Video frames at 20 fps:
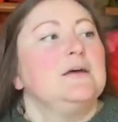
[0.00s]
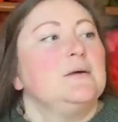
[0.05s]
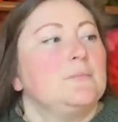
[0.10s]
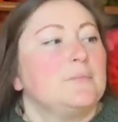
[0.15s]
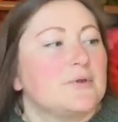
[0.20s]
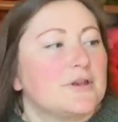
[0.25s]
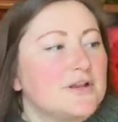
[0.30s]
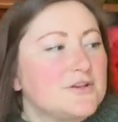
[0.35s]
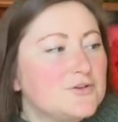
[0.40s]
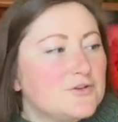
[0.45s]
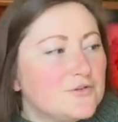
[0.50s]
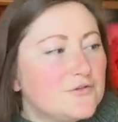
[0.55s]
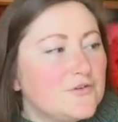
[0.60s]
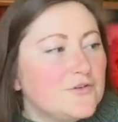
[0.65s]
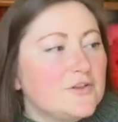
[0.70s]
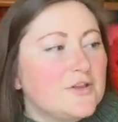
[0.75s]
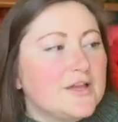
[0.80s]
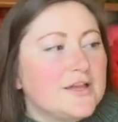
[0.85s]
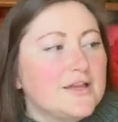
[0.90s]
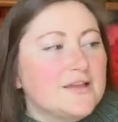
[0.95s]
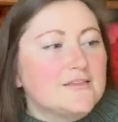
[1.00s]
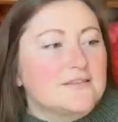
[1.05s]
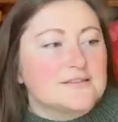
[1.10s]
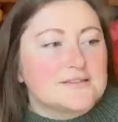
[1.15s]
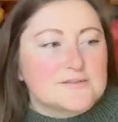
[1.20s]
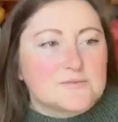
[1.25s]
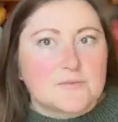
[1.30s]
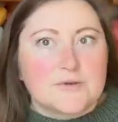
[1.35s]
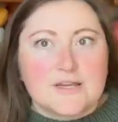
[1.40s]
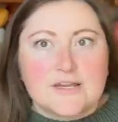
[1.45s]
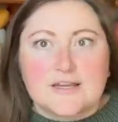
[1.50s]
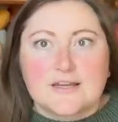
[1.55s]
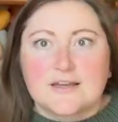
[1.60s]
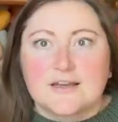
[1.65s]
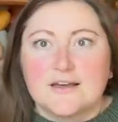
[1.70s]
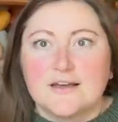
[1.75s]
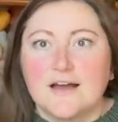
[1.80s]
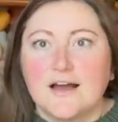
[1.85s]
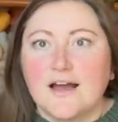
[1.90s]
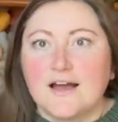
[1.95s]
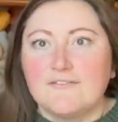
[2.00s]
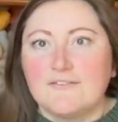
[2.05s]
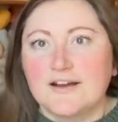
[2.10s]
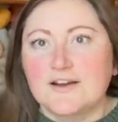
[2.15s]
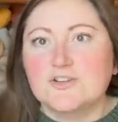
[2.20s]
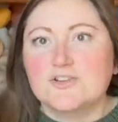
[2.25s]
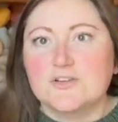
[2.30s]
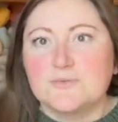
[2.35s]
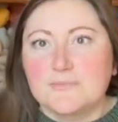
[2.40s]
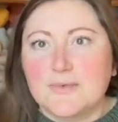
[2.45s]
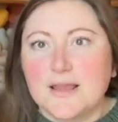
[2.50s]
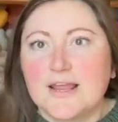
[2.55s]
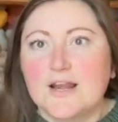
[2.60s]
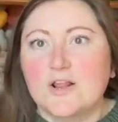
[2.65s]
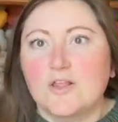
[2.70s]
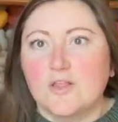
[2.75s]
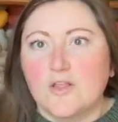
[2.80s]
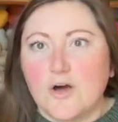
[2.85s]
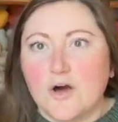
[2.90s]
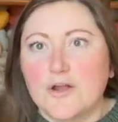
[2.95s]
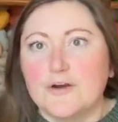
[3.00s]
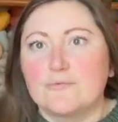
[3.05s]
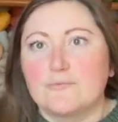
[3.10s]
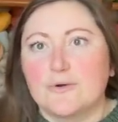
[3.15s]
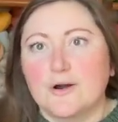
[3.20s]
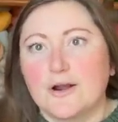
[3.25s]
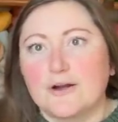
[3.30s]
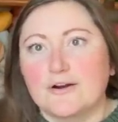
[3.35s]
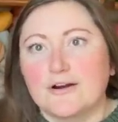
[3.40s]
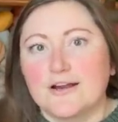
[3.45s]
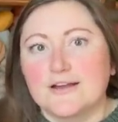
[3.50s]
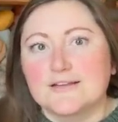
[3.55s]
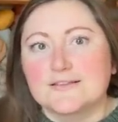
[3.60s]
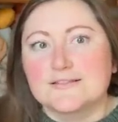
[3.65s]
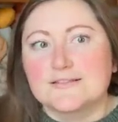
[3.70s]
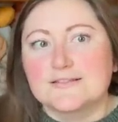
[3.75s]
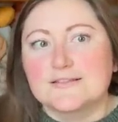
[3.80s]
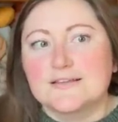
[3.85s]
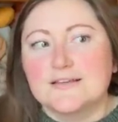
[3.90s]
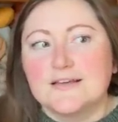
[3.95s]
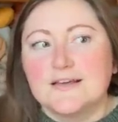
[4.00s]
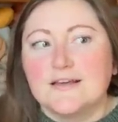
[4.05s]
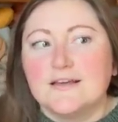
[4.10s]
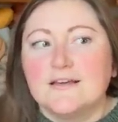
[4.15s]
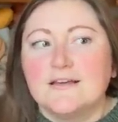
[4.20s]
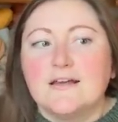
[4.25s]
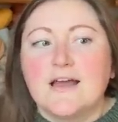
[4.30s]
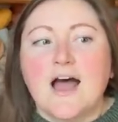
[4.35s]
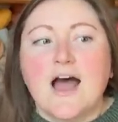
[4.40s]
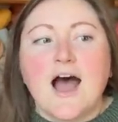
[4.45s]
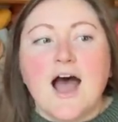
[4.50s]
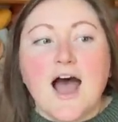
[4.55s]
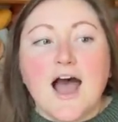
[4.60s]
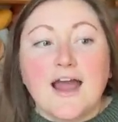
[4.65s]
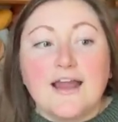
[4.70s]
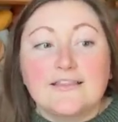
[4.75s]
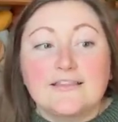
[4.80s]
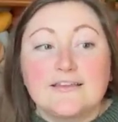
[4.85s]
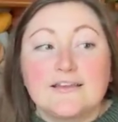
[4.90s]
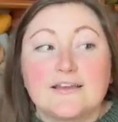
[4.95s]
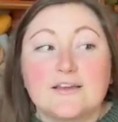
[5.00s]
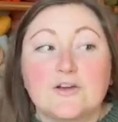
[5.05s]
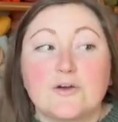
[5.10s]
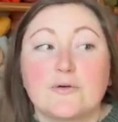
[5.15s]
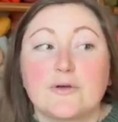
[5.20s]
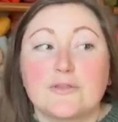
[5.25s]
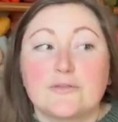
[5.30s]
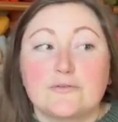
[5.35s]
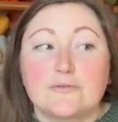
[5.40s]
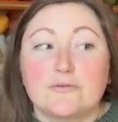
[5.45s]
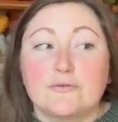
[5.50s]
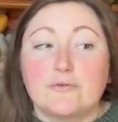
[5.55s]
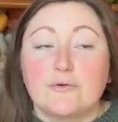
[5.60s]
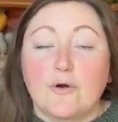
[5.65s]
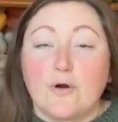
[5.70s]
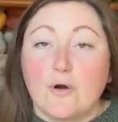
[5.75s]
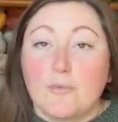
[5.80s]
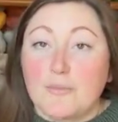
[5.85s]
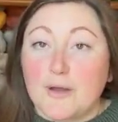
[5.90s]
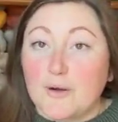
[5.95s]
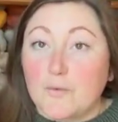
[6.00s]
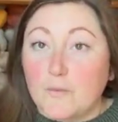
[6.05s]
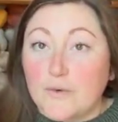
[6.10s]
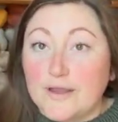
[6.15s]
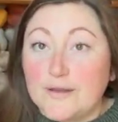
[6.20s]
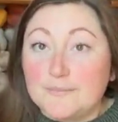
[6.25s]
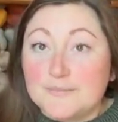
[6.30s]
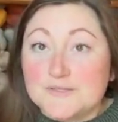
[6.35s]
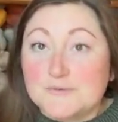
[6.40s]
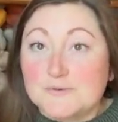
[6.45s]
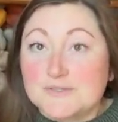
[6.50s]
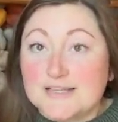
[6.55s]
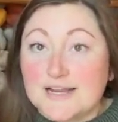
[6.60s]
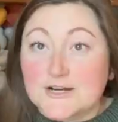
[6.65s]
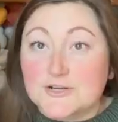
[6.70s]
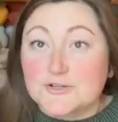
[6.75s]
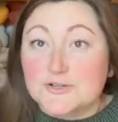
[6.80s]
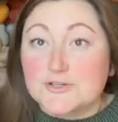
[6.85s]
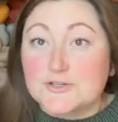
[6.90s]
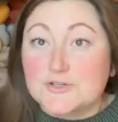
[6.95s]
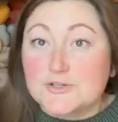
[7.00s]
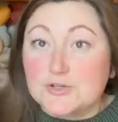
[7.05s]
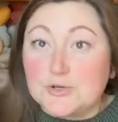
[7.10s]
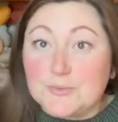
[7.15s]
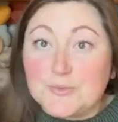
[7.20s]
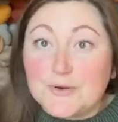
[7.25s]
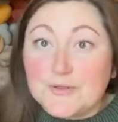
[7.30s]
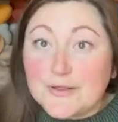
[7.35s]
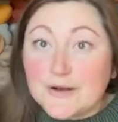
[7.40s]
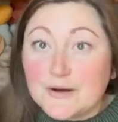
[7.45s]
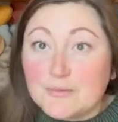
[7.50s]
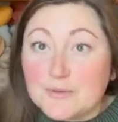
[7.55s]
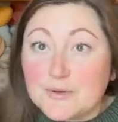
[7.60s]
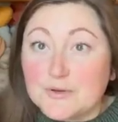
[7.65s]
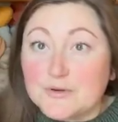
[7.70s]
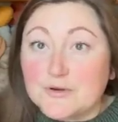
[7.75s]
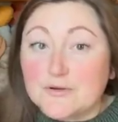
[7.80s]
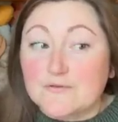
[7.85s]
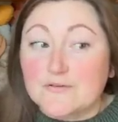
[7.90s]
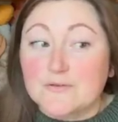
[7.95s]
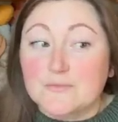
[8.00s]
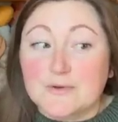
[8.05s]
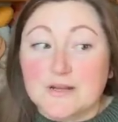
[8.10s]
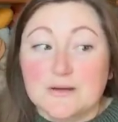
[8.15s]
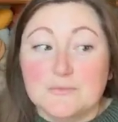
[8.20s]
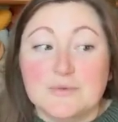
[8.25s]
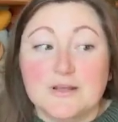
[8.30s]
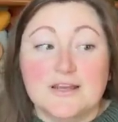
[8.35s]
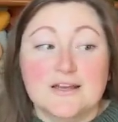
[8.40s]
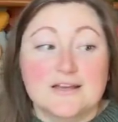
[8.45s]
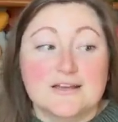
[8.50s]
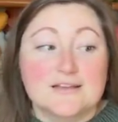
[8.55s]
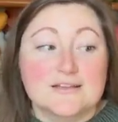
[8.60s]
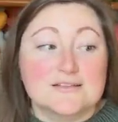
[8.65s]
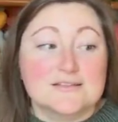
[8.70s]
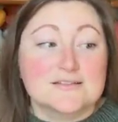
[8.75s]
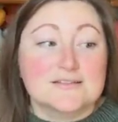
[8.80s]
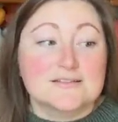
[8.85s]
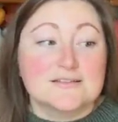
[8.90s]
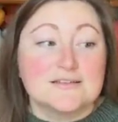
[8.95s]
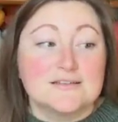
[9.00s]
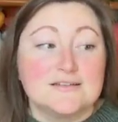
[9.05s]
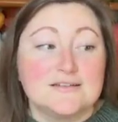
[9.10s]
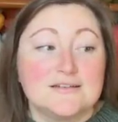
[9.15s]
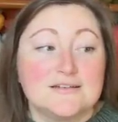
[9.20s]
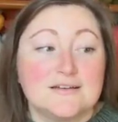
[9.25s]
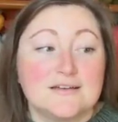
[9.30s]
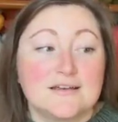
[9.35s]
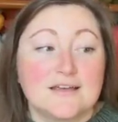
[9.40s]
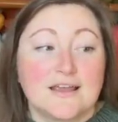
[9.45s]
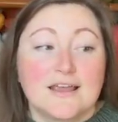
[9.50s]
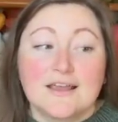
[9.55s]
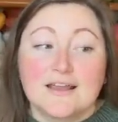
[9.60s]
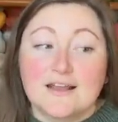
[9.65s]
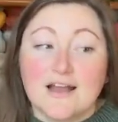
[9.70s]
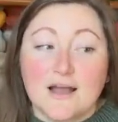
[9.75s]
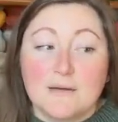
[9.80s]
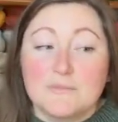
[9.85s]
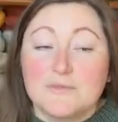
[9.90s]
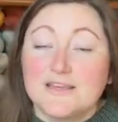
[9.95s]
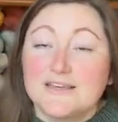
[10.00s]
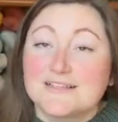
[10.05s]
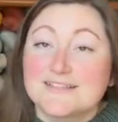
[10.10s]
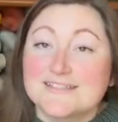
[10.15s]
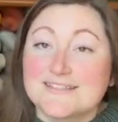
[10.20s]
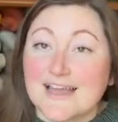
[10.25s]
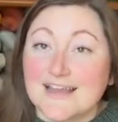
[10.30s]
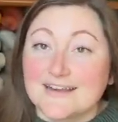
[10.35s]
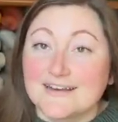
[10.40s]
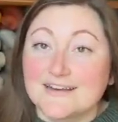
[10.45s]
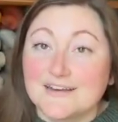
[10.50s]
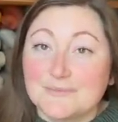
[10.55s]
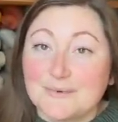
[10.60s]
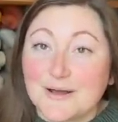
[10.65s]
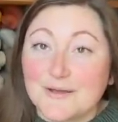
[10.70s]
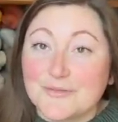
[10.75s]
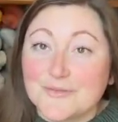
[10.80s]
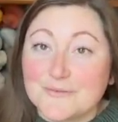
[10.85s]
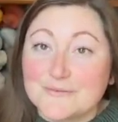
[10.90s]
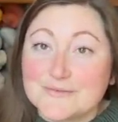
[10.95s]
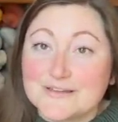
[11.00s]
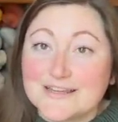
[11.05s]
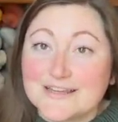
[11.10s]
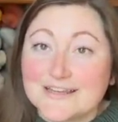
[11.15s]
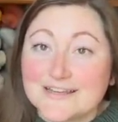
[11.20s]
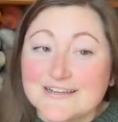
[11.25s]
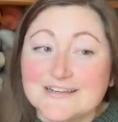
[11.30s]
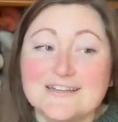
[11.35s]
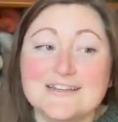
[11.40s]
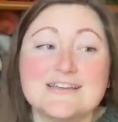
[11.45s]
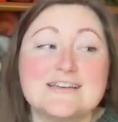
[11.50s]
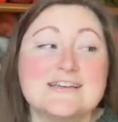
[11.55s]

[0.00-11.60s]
But I do feel like this week I've actually made a lot of progress. I think going through all my whips was actually super therapeutic for me because it got me excited about them again.